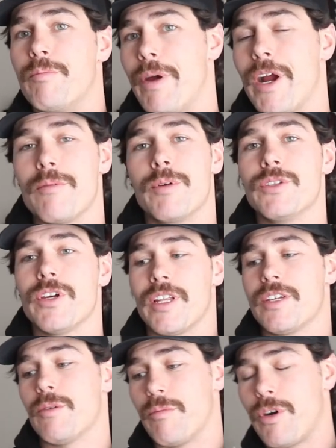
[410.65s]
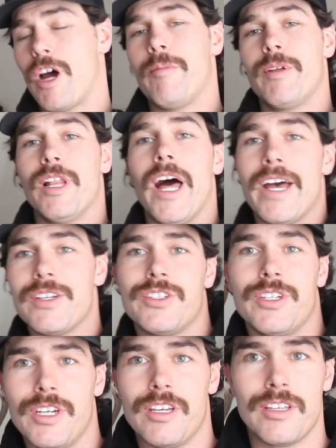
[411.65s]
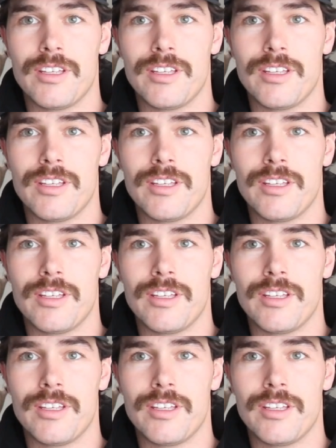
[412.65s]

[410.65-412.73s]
A pair of boots like this will probably last you